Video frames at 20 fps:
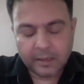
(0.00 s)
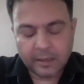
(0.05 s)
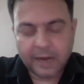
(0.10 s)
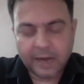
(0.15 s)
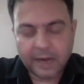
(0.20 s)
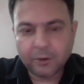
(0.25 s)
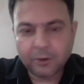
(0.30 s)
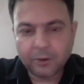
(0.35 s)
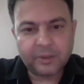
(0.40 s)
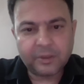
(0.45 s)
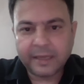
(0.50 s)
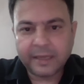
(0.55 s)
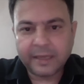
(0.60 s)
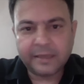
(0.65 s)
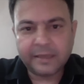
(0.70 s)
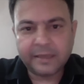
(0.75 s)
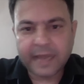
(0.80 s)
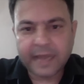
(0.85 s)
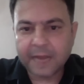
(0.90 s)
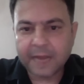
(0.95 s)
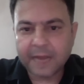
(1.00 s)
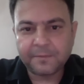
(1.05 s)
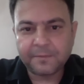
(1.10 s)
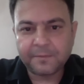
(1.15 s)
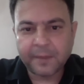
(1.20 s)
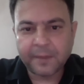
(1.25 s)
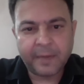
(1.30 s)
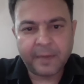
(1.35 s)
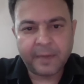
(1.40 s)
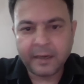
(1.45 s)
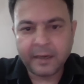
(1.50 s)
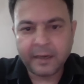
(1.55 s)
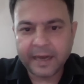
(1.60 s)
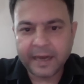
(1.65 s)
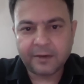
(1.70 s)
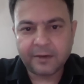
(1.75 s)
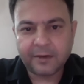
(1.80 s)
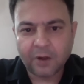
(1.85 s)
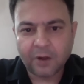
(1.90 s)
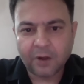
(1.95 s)
I don't think they have the
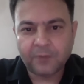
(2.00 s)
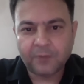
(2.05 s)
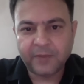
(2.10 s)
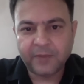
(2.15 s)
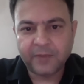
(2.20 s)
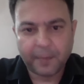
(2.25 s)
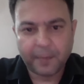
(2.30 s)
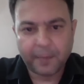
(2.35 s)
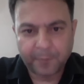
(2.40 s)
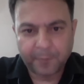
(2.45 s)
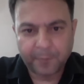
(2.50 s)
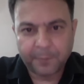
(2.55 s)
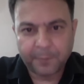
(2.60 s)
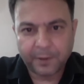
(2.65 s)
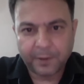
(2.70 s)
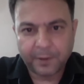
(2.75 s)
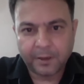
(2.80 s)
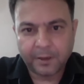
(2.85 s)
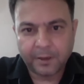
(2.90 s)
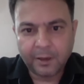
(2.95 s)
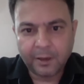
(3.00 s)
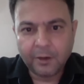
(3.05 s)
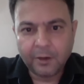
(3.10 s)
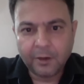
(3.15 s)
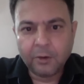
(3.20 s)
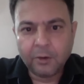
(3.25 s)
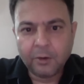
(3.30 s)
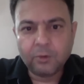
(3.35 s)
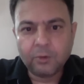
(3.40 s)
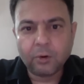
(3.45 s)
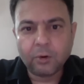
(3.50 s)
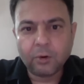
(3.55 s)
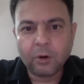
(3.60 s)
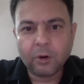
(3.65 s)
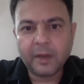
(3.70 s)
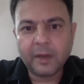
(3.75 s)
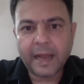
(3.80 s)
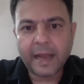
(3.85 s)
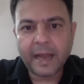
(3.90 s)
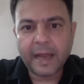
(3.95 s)
mandate of their people to
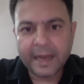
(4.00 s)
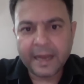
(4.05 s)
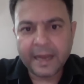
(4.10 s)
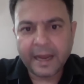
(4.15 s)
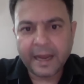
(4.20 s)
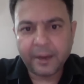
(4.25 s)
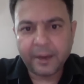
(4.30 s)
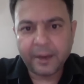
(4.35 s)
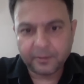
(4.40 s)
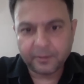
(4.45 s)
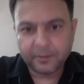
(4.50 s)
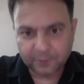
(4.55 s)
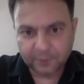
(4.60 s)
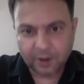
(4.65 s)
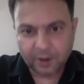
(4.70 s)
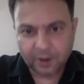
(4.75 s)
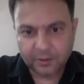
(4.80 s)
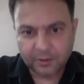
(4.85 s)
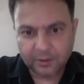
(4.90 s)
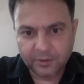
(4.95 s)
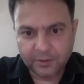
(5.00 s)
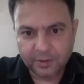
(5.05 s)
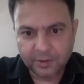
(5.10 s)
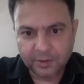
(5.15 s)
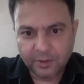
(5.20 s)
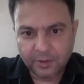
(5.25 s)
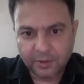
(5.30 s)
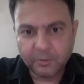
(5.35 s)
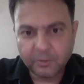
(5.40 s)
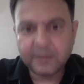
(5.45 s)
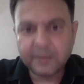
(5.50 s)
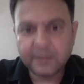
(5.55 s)
hold any kind of talks with